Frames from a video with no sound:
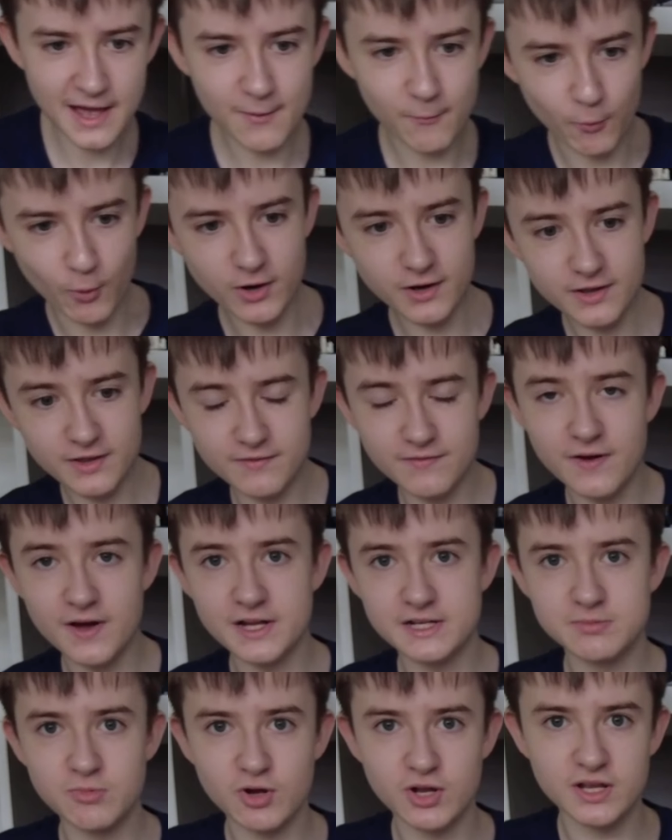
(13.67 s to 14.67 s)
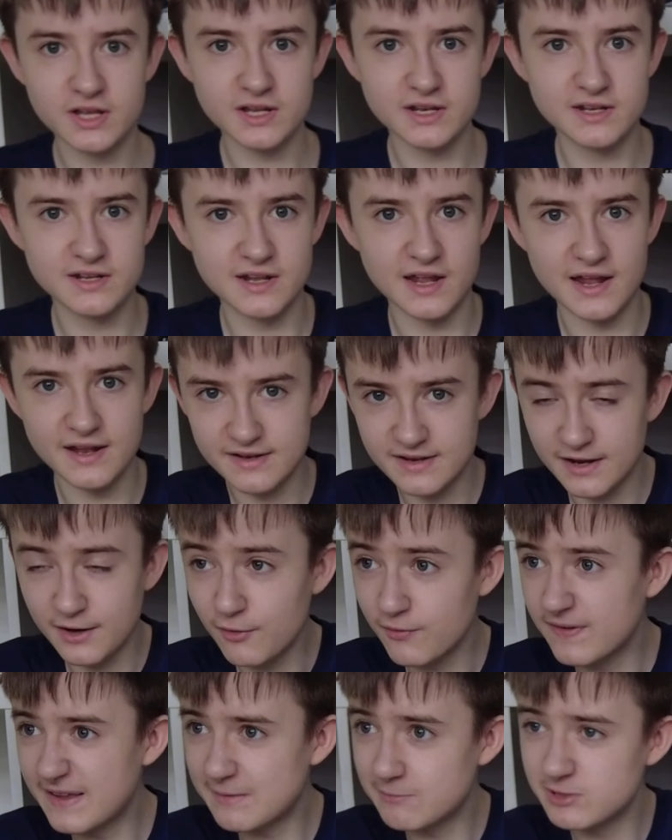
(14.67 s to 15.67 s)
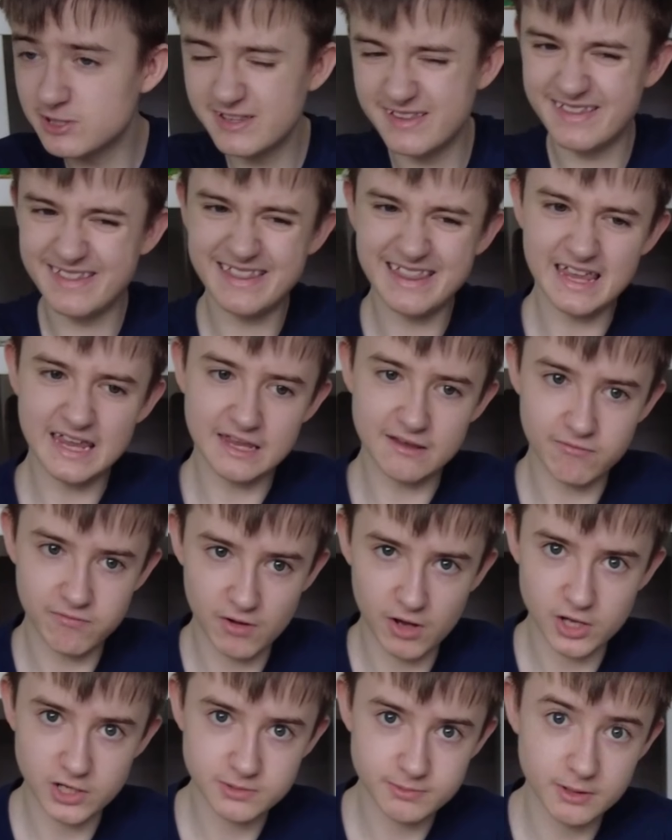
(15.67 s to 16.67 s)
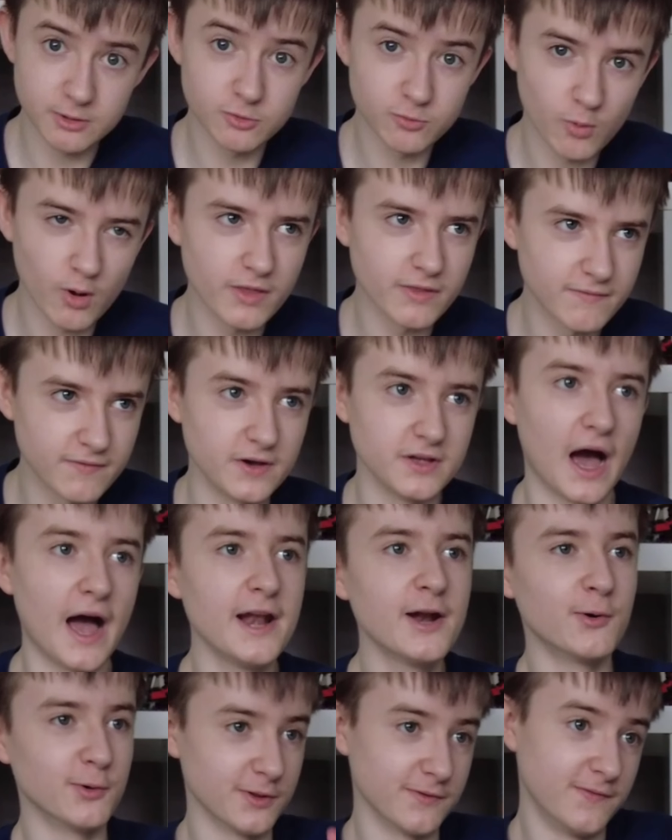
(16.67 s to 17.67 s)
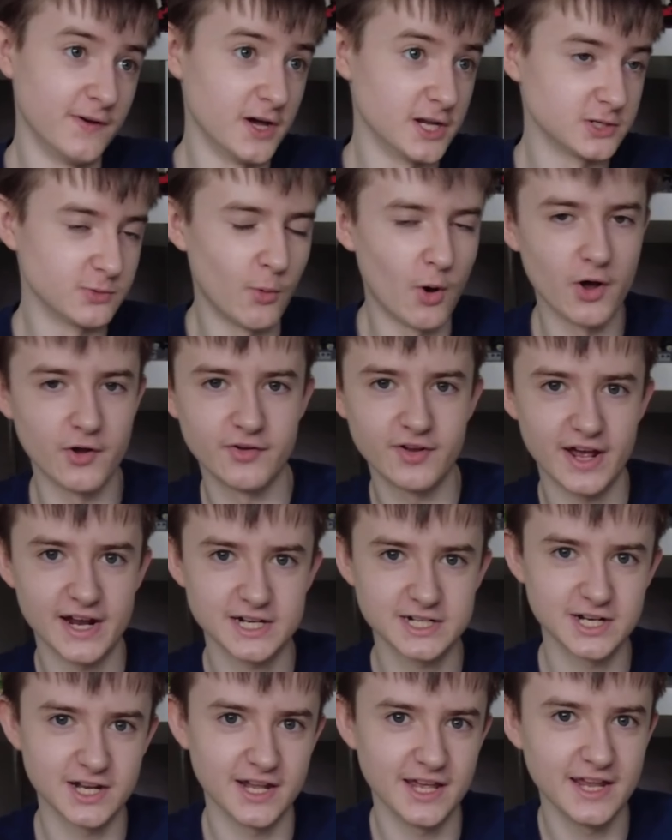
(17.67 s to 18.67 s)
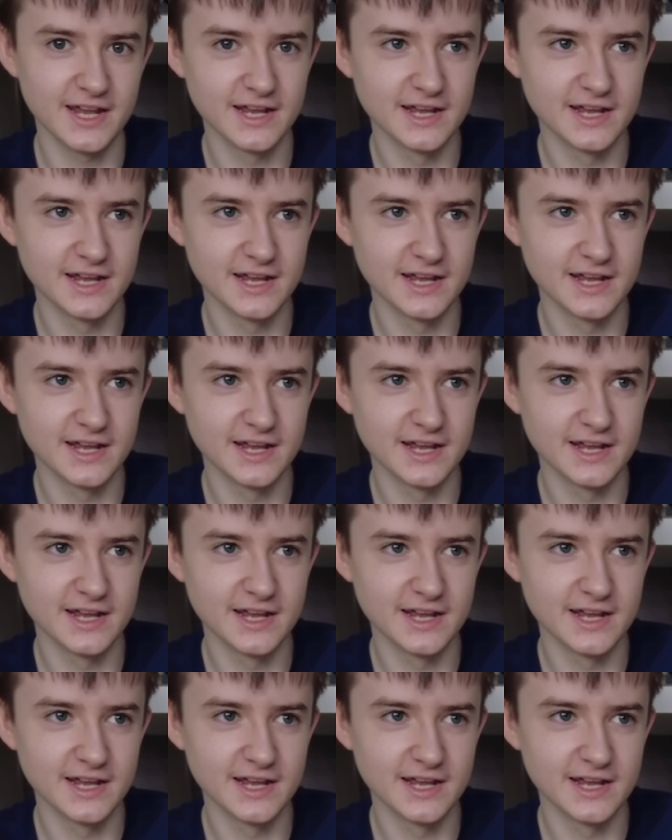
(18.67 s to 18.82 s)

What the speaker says: Yeah, one of the first Monkie Kid sets. I don't think it was the first, but it was one of the first. I know what the first was, actually.